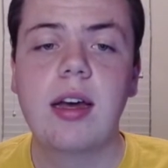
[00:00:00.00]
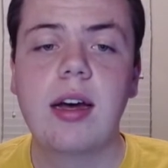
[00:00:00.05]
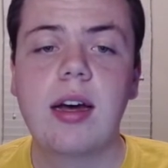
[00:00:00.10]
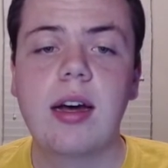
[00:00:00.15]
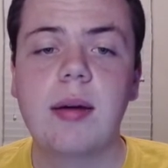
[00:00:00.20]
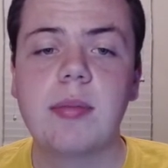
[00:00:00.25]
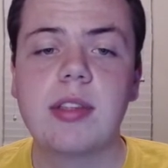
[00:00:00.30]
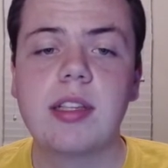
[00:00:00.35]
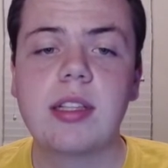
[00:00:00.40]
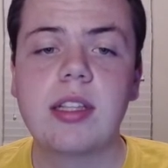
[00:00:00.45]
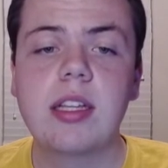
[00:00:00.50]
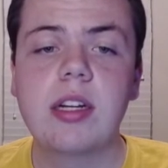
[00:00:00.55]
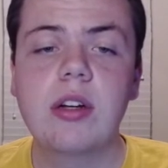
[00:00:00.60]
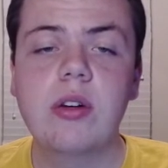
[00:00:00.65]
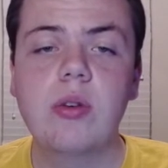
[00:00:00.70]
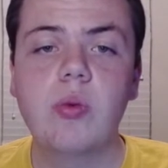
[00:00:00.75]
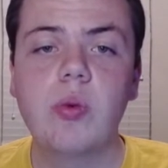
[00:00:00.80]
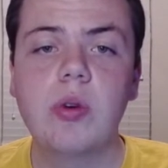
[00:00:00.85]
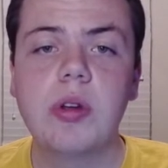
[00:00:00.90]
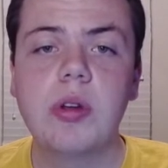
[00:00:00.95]
Um,
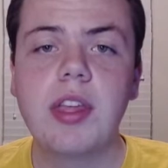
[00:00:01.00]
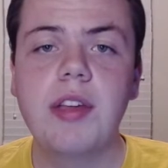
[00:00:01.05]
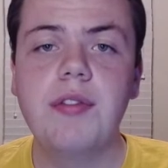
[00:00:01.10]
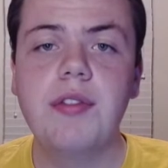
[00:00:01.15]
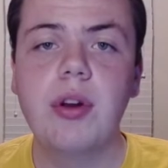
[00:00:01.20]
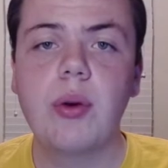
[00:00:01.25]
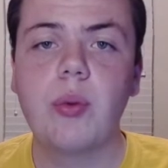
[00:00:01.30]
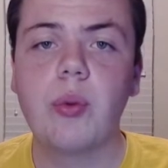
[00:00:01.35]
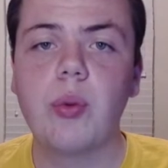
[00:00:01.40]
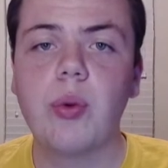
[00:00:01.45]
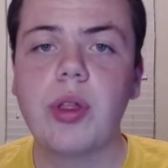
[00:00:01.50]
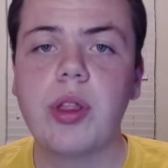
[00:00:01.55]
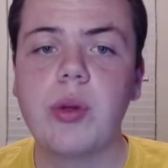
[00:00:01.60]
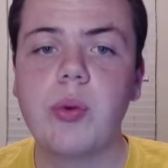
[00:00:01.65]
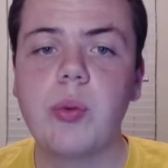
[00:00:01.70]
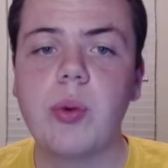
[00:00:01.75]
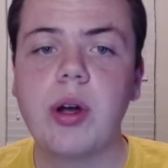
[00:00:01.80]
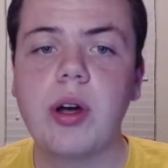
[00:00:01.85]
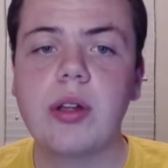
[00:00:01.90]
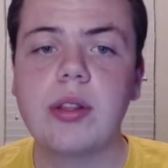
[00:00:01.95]
Toledo, what they've done really
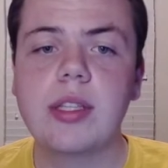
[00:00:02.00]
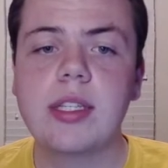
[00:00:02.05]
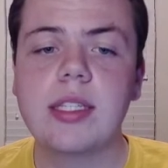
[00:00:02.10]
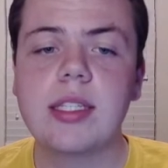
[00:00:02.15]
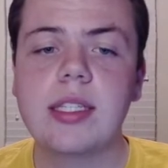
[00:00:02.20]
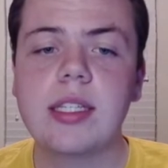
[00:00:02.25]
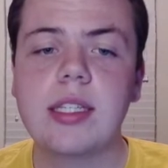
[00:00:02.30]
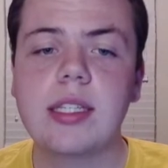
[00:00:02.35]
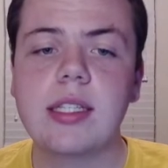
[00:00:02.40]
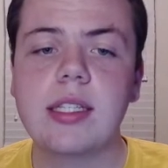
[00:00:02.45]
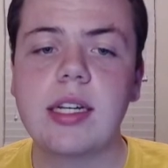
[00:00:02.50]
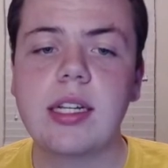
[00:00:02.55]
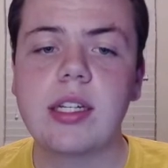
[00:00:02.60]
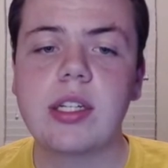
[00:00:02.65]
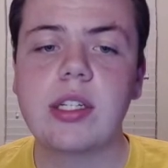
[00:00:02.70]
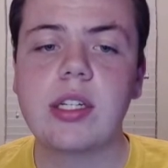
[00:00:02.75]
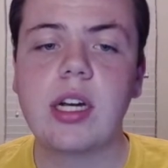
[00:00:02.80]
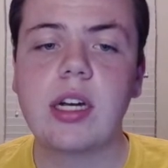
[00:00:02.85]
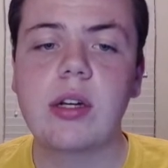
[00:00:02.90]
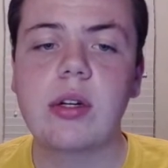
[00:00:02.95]
well this season is
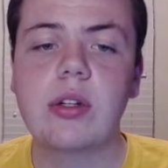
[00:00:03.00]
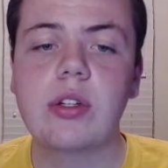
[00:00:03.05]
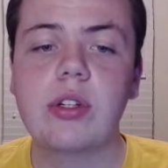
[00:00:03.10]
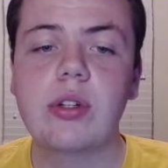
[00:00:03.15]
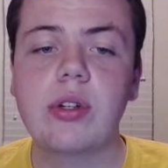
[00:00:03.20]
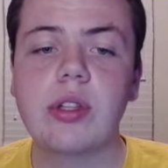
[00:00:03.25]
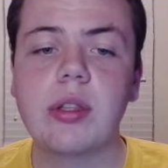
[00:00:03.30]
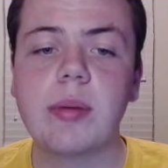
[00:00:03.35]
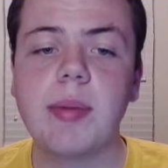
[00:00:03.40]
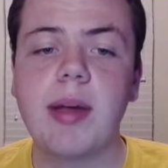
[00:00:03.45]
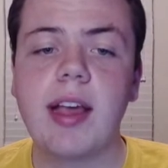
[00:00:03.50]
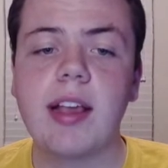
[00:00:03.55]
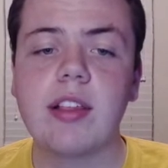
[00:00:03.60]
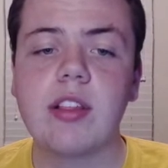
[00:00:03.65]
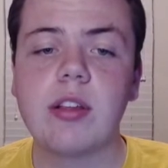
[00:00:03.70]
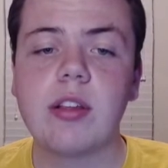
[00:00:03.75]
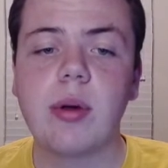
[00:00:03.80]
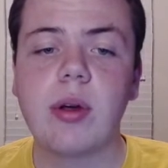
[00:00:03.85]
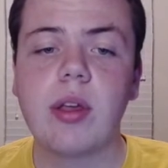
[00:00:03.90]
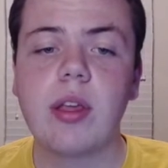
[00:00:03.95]
shot, shooting the
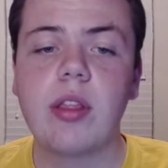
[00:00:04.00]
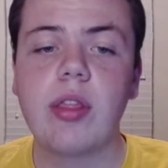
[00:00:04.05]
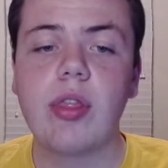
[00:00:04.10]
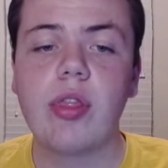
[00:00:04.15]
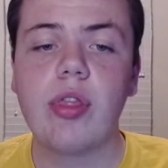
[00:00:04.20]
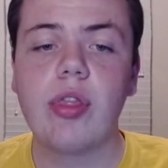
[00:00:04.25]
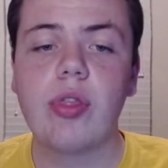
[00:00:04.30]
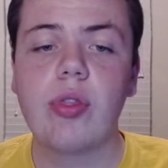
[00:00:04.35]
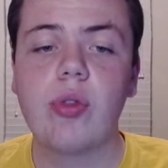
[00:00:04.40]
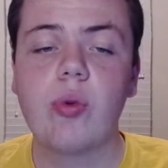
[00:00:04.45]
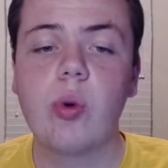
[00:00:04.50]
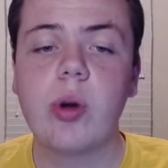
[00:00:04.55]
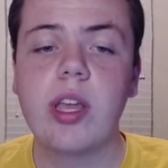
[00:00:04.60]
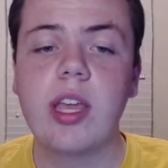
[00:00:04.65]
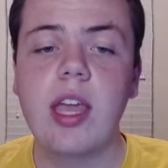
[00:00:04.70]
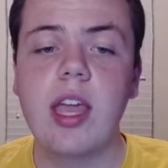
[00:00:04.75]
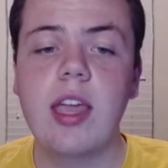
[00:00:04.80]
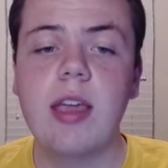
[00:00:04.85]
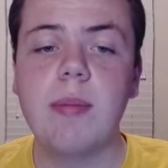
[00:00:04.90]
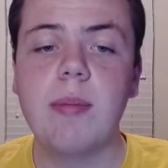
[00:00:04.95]
basketball, hitting
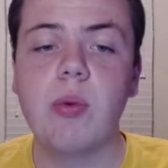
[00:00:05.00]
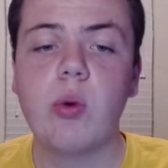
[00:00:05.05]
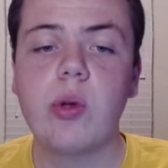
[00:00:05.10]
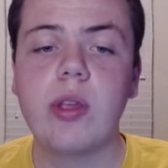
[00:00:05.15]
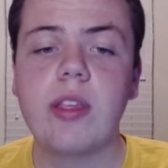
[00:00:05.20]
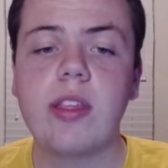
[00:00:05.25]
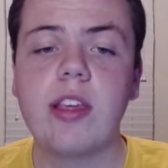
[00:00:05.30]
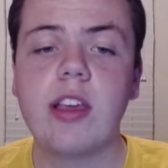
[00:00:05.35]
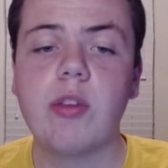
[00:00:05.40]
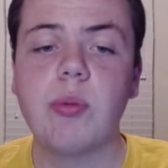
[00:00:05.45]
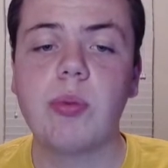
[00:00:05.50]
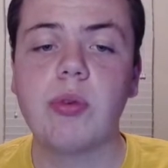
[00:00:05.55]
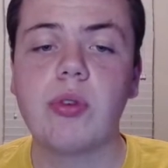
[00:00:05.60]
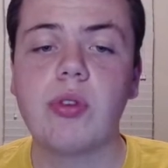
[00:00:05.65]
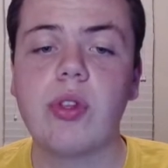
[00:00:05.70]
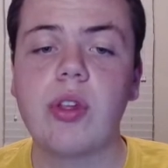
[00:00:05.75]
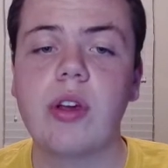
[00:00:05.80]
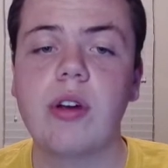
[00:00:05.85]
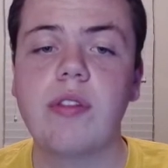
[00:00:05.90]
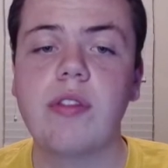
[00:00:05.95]

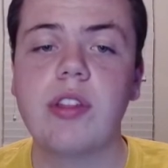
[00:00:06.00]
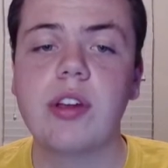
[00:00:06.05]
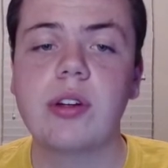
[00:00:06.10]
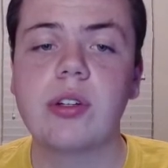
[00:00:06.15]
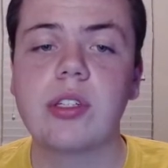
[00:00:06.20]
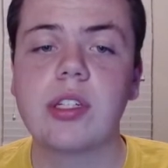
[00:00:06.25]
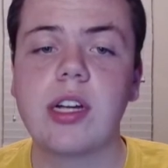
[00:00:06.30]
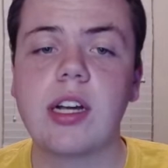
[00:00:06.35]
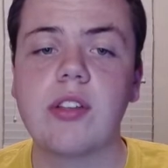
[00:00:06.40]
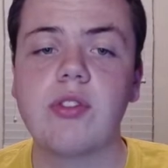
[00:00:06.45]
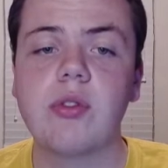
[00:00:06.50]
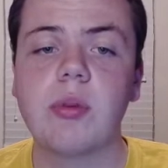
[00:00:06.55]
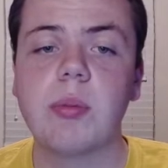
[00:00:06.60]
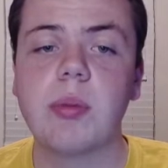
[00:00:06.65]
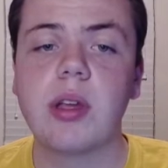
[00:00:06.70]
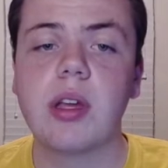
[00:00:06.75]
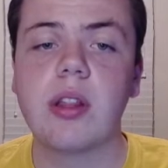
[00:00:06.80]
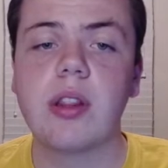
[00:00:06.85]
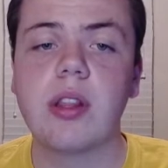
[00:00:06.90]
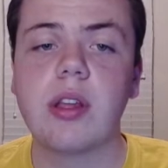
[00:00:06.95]
28.6% of their shots from
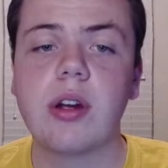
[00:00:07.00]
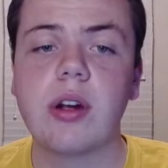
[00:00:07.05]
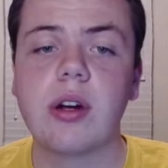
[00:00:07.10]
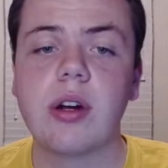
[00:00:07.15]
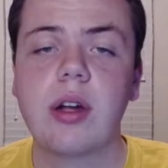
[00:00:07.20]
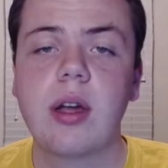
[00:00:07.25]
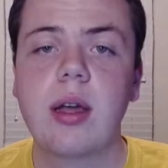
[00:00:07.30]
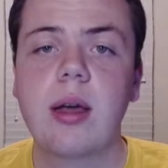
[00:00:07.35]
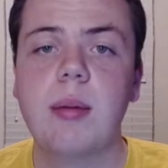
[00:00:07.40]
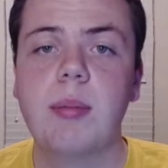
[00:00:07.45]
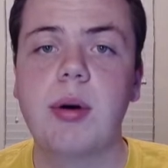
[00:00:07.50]
beyond the arc.